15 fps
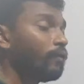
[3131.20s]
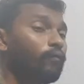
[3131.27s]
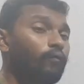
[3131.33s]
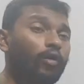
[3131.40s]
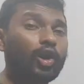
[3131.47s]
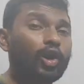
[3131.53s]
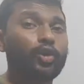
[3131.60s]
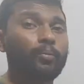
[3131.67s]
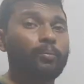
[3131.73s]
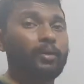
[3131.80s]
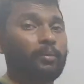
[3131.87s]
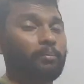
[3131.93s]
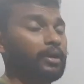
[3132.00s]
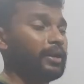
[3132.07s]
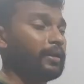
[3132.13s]
what do you
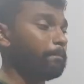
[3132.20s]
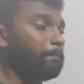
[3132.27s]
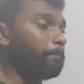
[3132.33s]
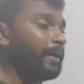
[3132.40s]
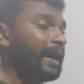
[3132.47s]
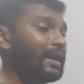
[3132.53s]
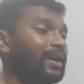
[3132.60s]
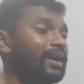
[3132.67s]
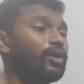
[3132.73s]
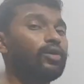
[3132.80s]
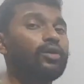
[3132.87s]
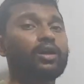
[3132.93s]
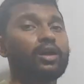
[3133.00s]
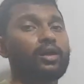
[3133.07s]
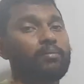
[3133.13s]
mean by
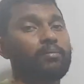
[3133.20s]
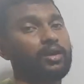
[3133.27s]
parallelogram